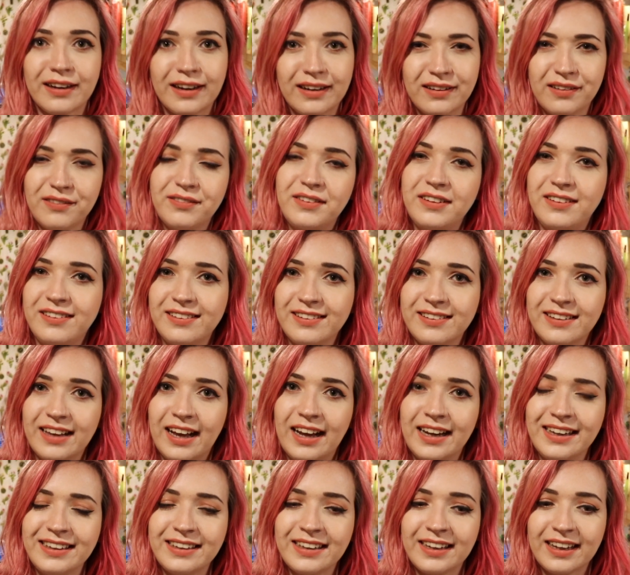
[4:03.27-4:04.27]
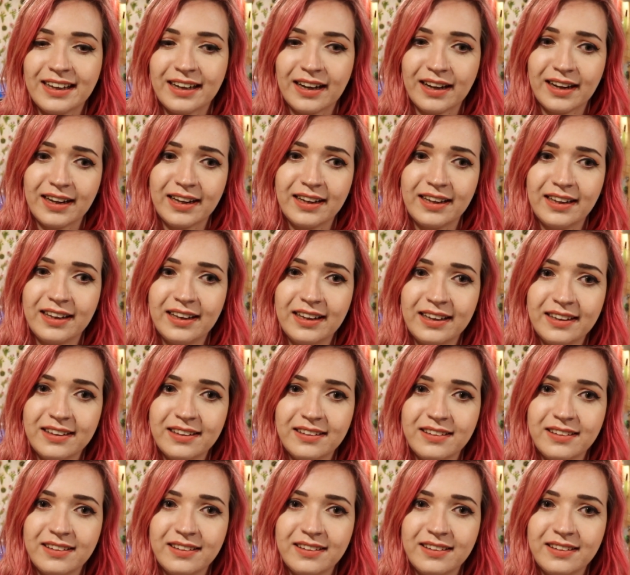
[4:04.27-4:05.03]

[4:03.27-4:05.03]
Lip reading: I love this design, can I